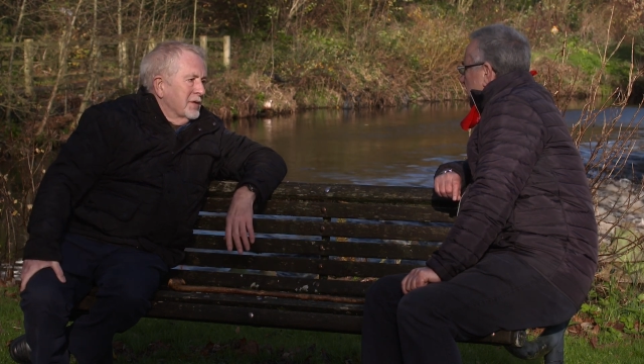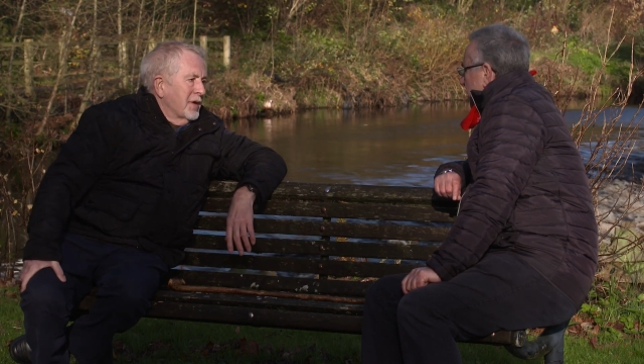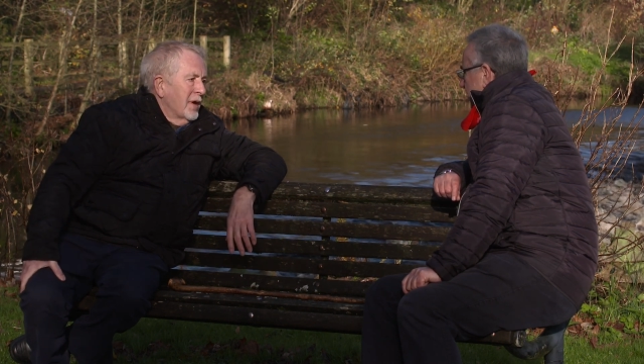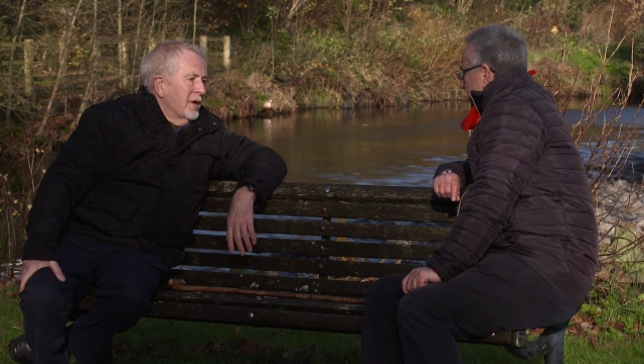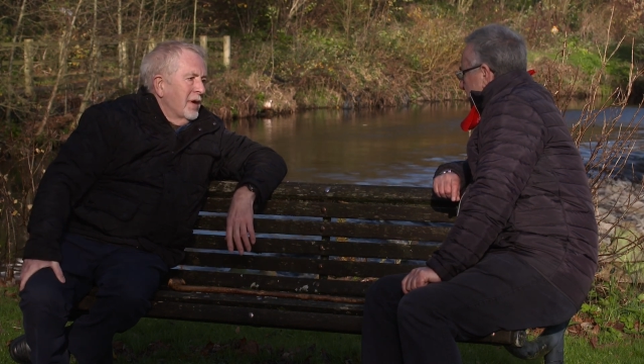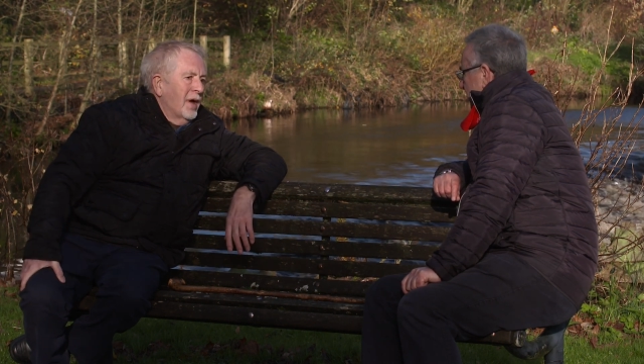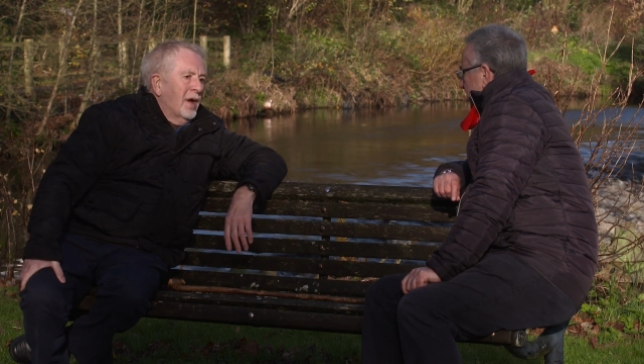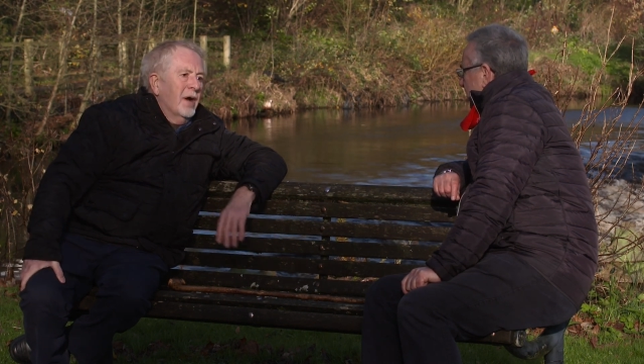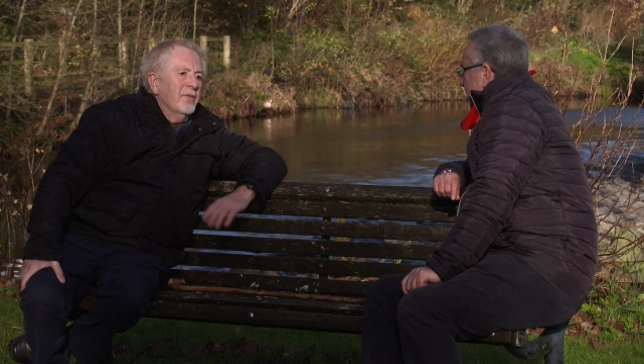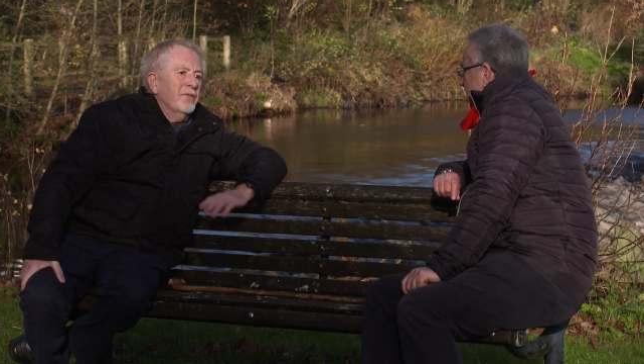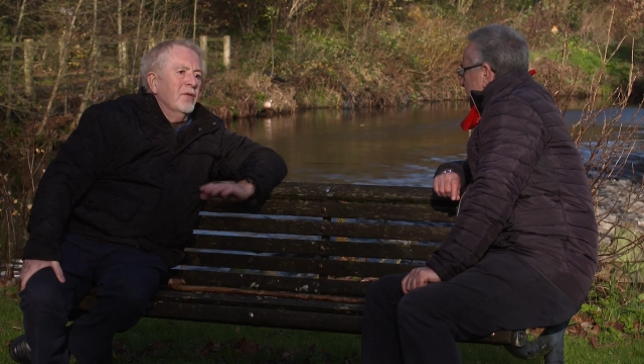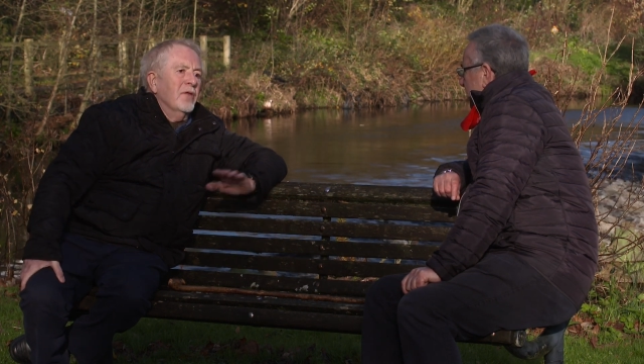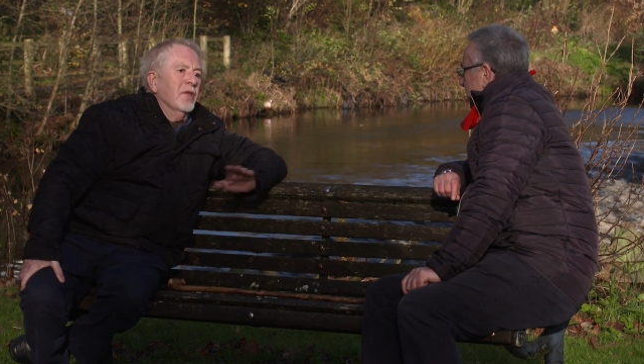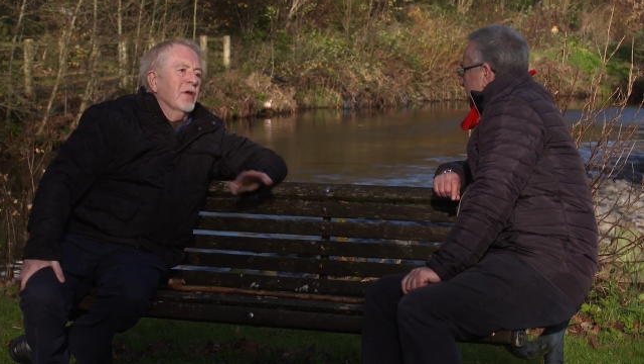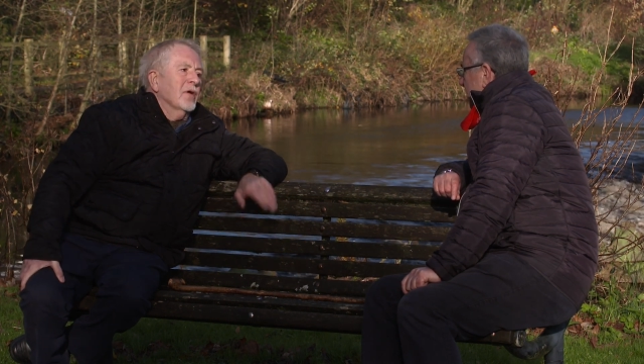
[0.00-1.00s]
Started off
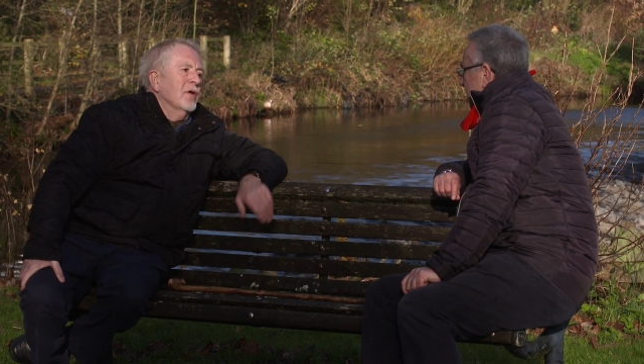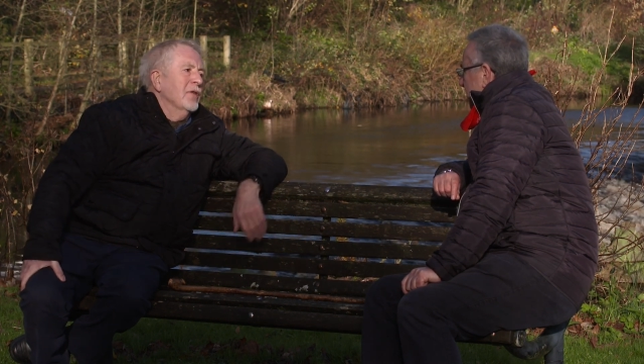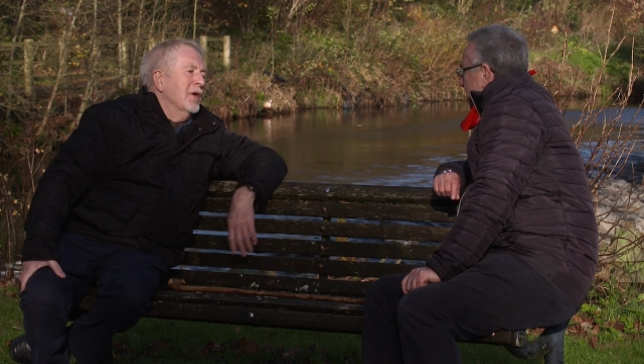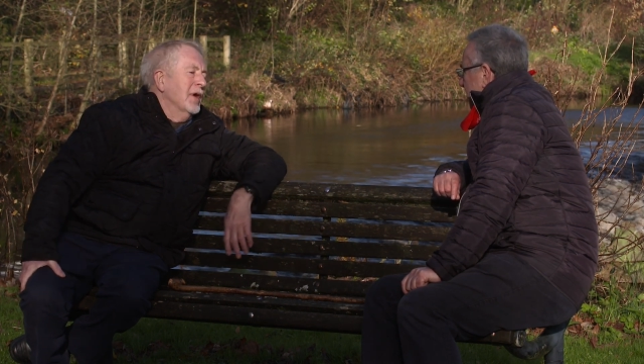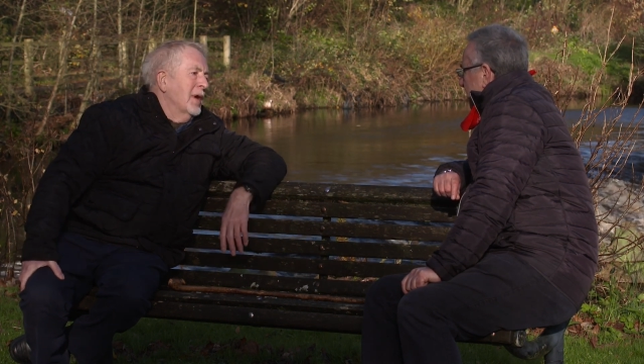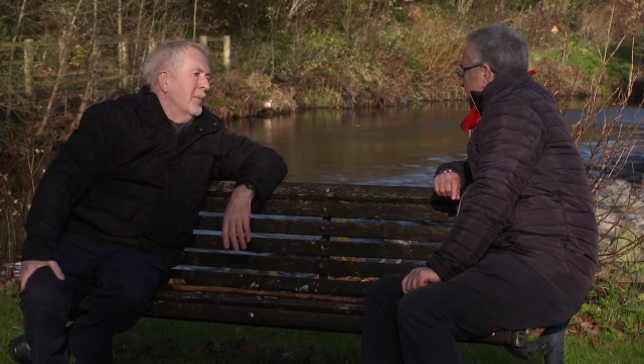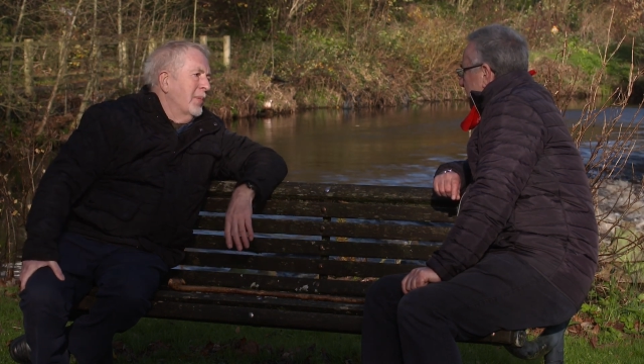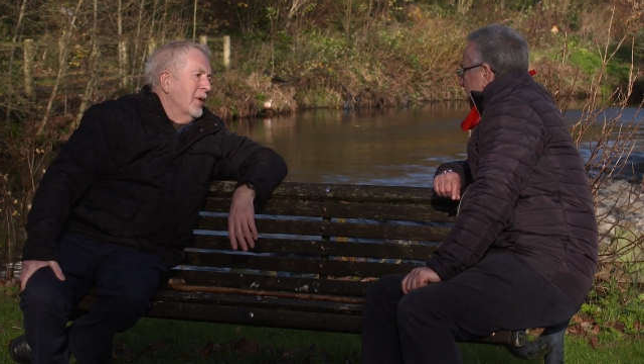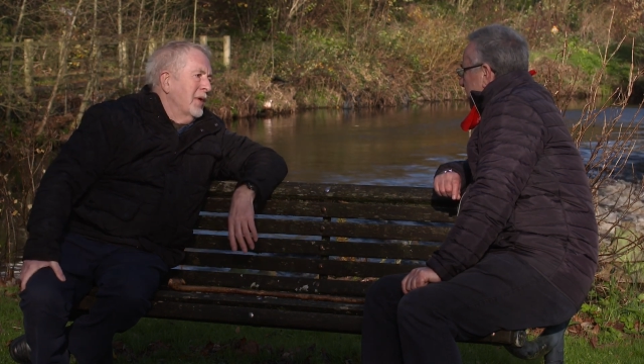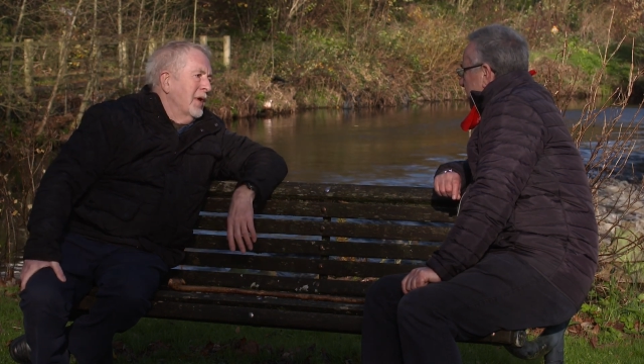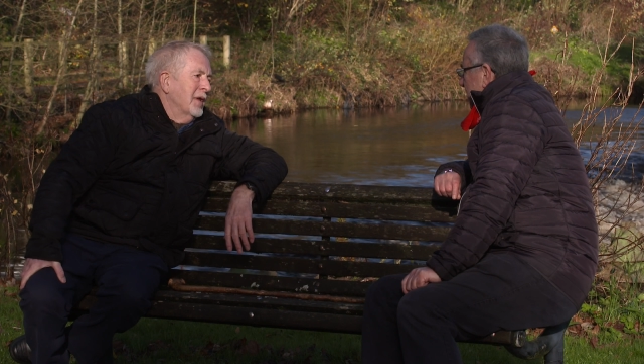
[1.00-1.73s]
in the country in a pony